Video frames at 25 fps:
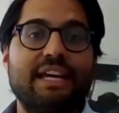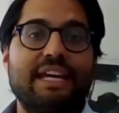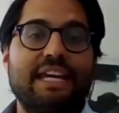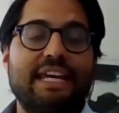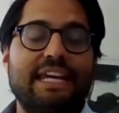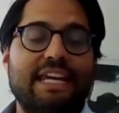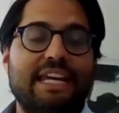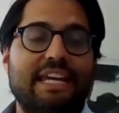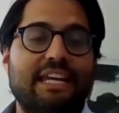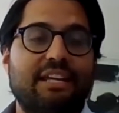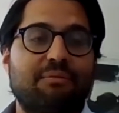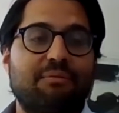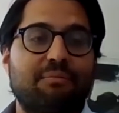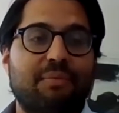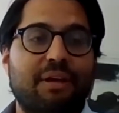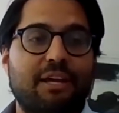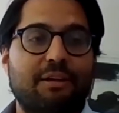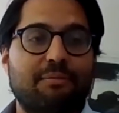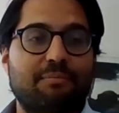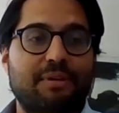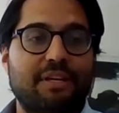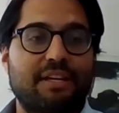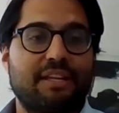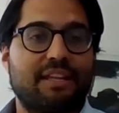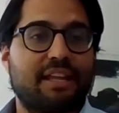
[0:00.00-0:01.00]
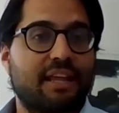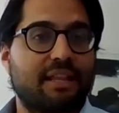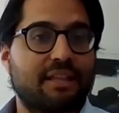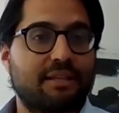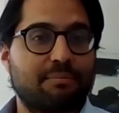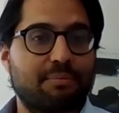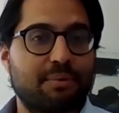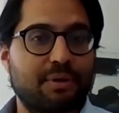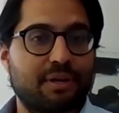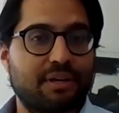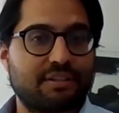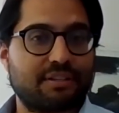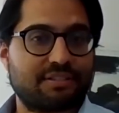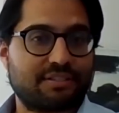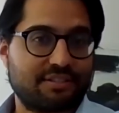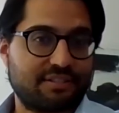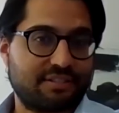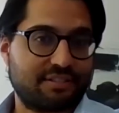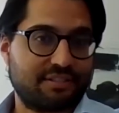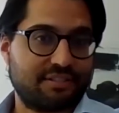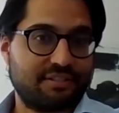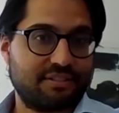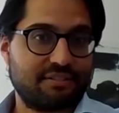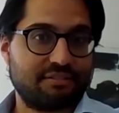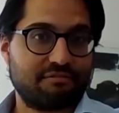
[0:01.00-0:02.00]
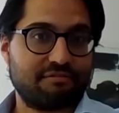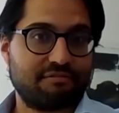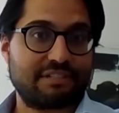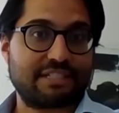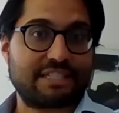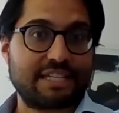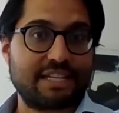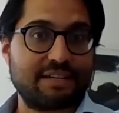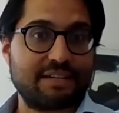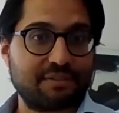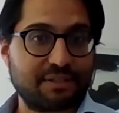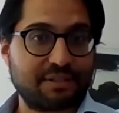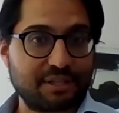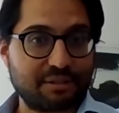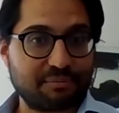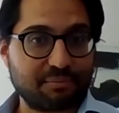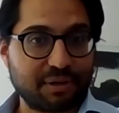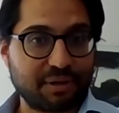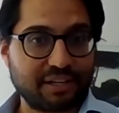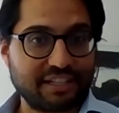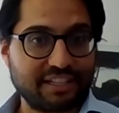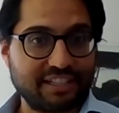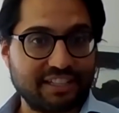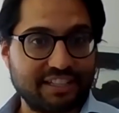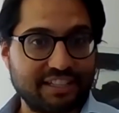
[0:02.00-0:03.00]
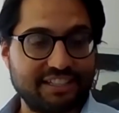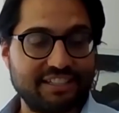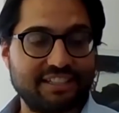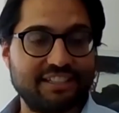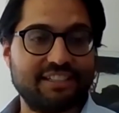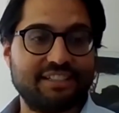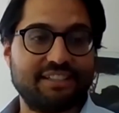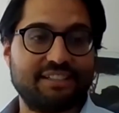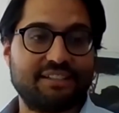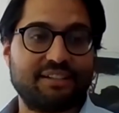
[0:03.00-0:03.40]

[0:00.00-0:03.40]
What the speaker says: it may be that the person receiving the money